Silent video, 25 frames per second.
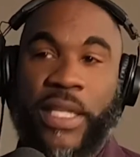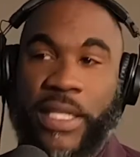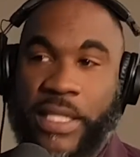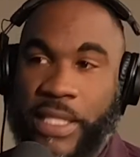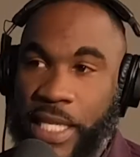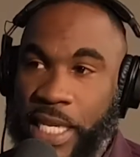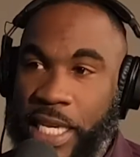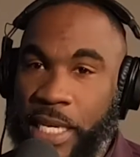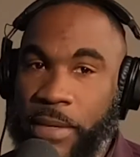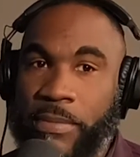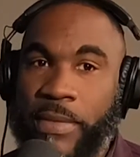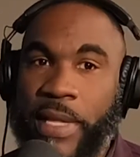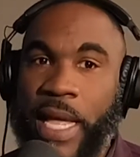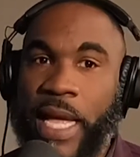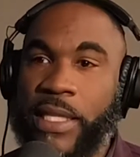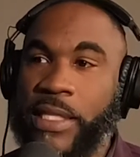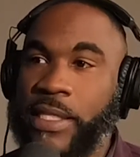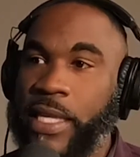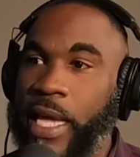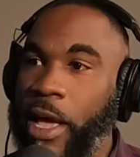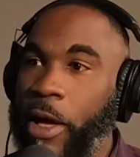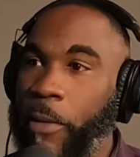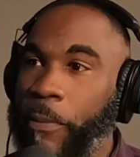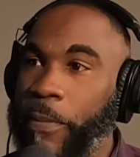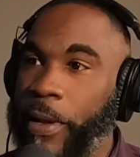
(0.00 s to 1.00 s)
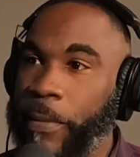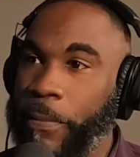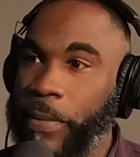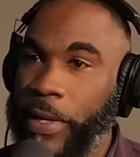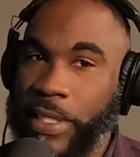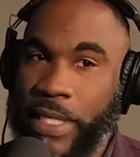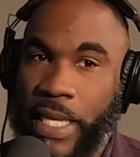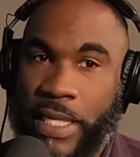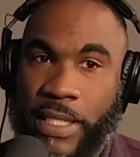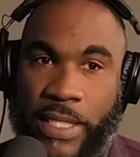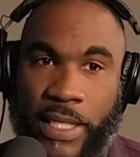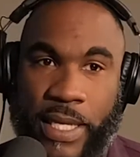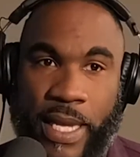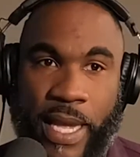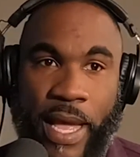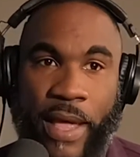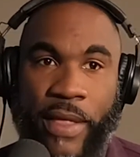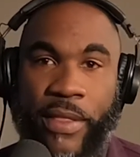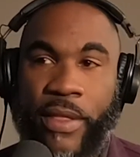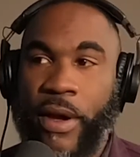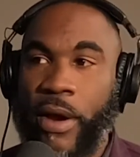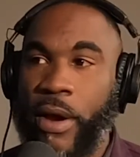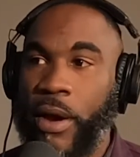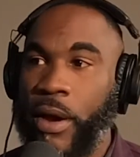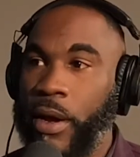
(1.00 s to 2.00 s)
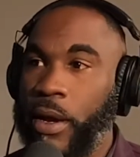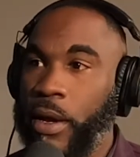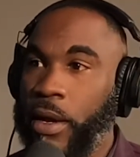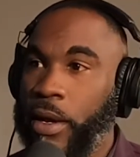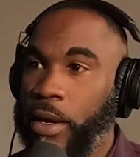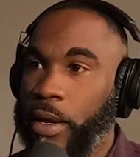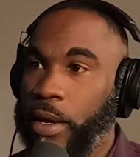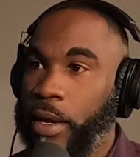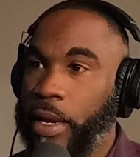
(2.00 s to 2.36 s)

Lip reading: The team that's helping put that together,